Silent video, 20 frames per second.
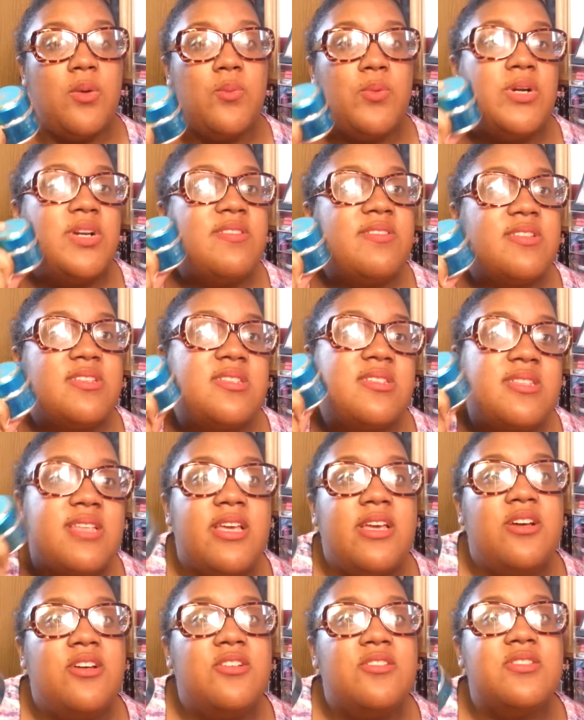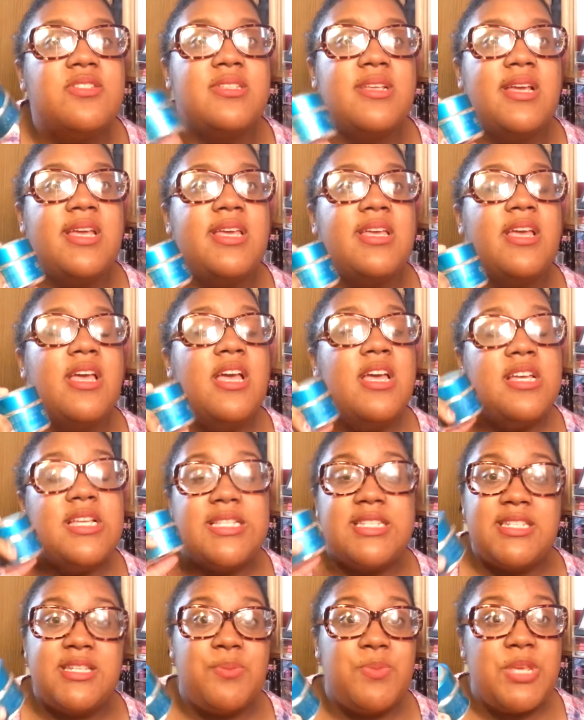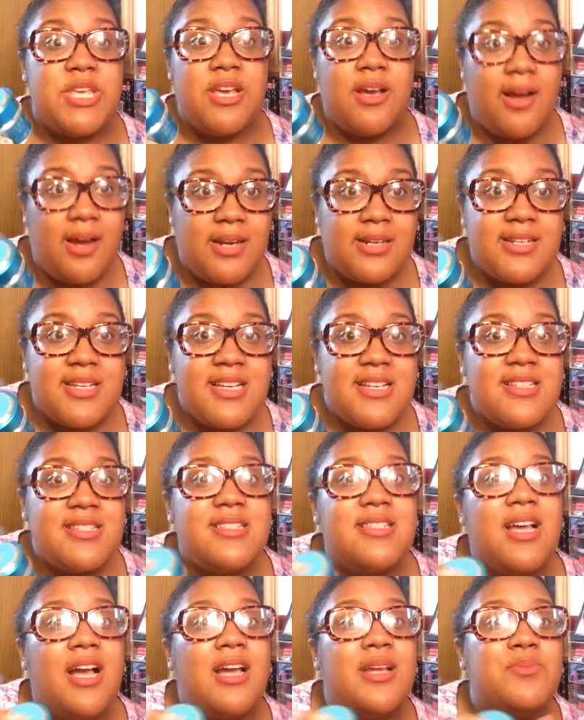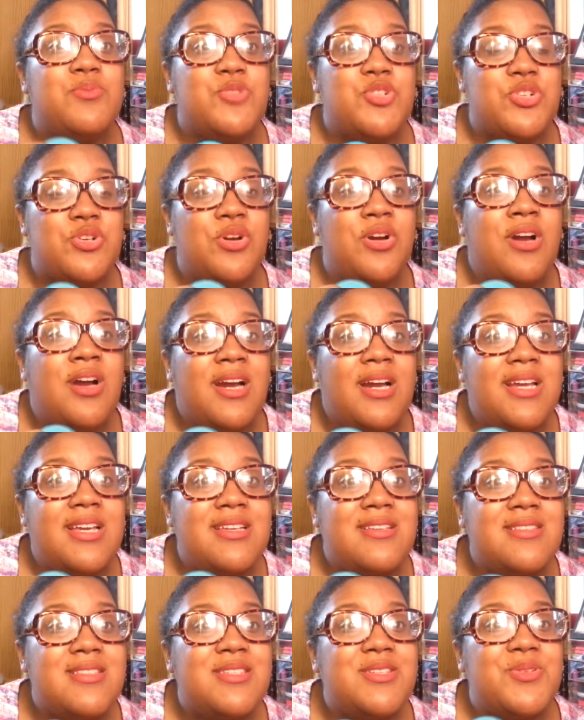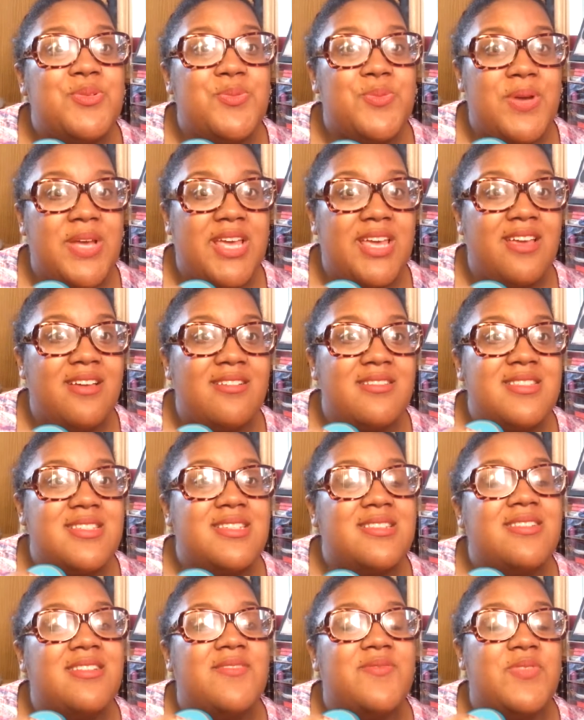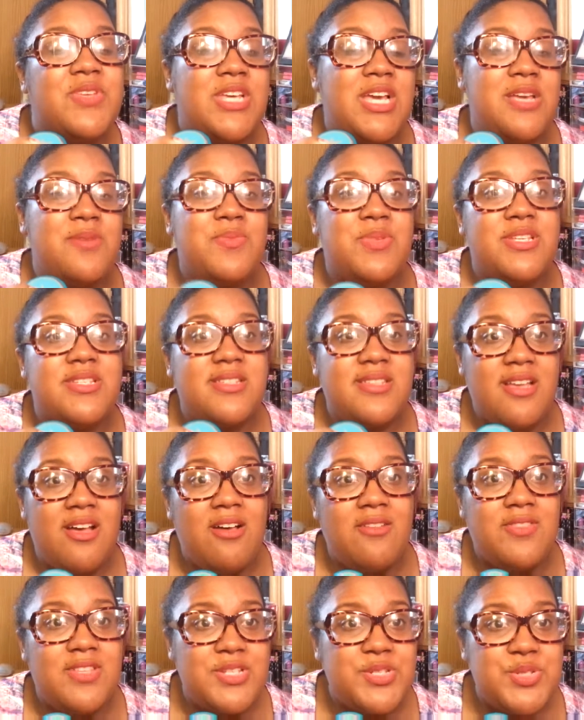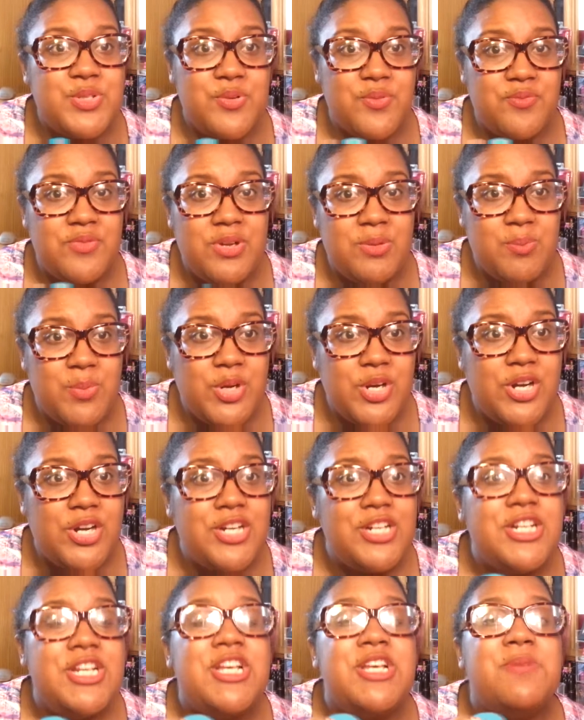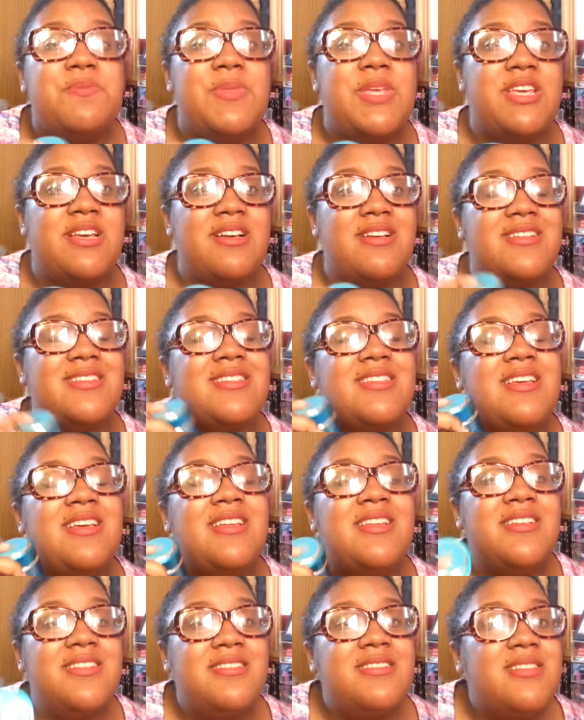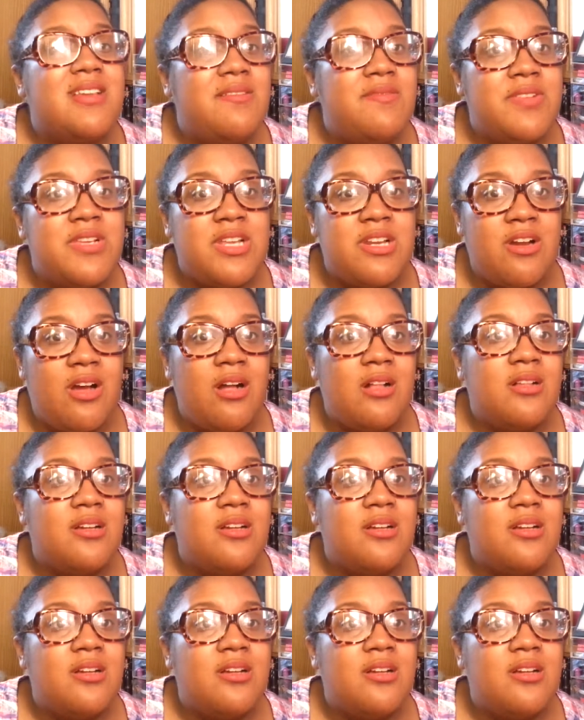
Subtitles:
one of the sales, like, to be honest, I'm trying to wait until the VIB sale this November because it is $70.